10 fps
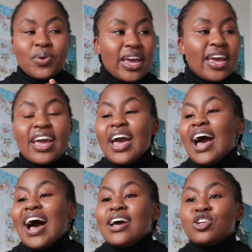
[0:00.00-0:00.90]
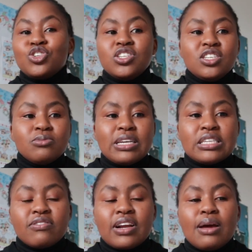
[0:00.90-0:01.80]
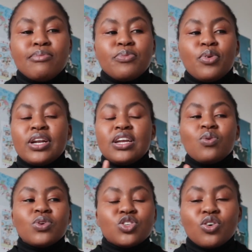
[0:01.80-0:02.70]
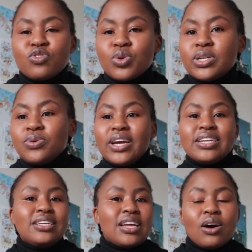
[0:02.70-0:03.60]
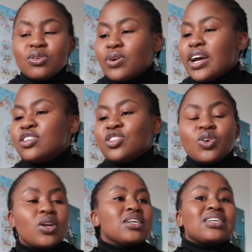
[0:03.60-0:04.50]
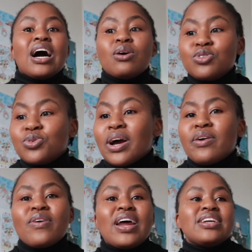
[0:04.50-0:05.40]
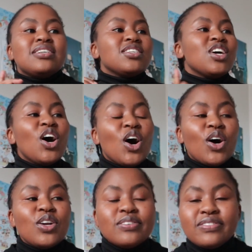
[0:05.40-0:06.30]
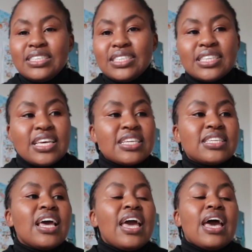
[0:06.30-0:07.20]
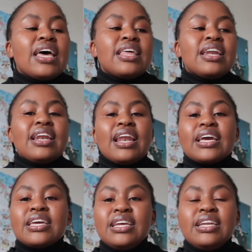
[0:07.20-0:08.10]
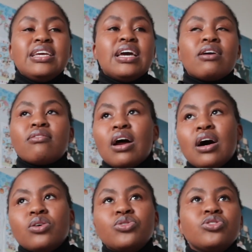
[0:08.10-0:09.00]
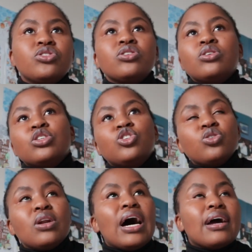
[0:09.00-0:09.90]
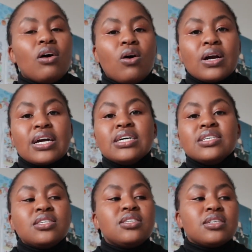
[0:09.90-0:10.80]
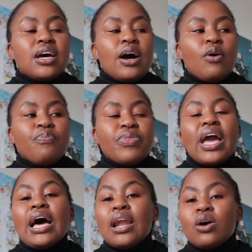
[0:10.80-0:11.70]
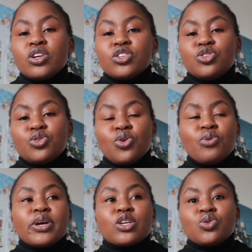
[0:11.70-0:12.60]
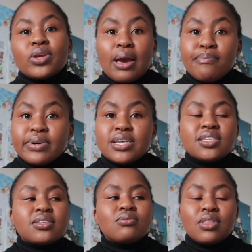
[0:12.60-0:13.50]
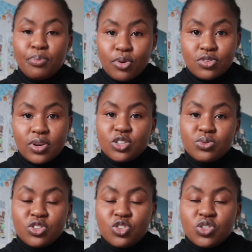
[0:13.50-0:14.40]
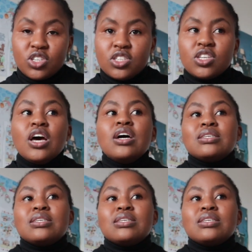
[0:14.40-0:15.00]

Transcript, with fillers: Okay, I had to teach myself climate modeling. Which software do I need? How do I install it? How do I run it? All of these things. And then luckily around July, August, um, they allowed us to go back to campus, the postgraduate students.